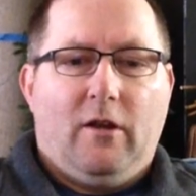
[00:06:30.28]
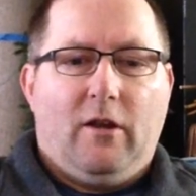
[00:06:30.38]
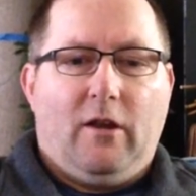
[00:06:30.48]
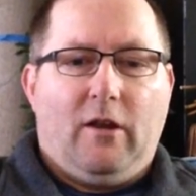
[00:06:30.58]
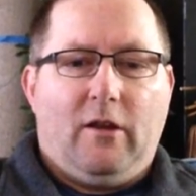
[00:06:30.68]

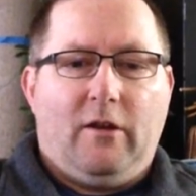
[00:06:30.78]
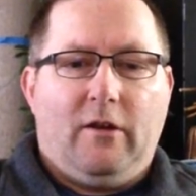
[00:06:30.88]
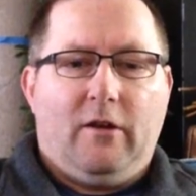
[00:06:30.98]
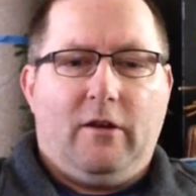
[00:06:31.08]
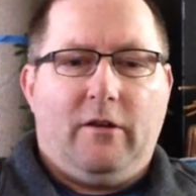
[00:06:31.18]
and
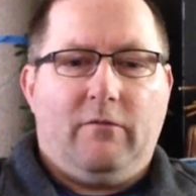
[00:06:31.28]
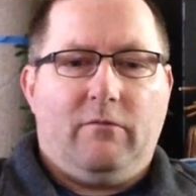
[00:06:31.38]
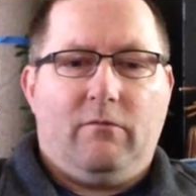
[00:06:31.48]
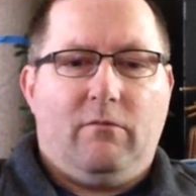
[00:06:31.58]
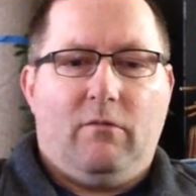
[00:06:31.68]

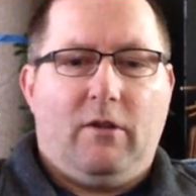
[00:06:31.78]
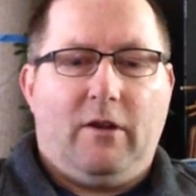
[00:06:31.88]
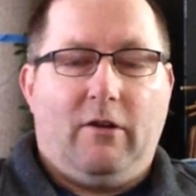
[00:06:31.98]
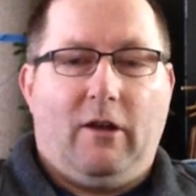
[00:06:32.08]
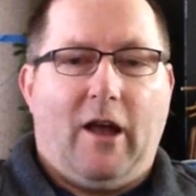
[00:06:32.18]

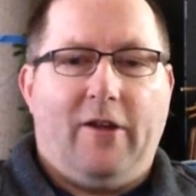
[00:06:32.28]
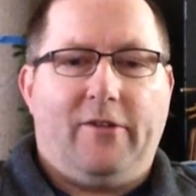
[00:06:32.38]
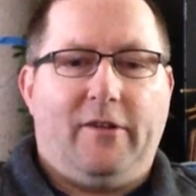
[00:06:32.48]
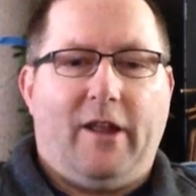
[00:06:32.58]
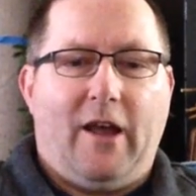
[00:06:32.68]
lost
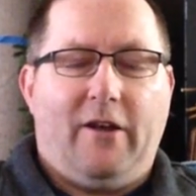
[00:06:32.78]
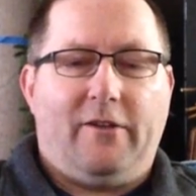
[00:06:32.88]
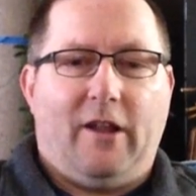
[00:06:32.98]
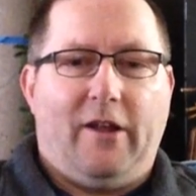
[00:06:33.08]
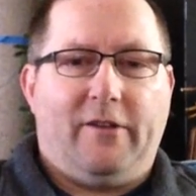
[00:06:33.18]
his
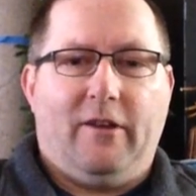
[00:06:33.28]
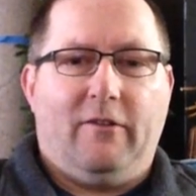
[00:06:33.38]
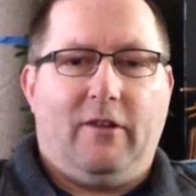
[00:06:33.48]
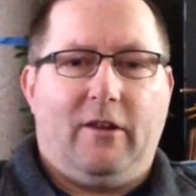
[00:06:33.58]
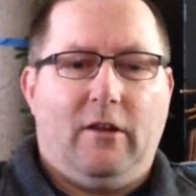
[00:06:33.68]
house, lost
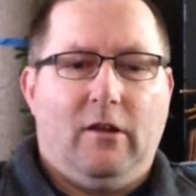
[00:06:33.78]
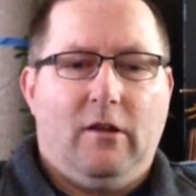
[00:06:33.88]
everything.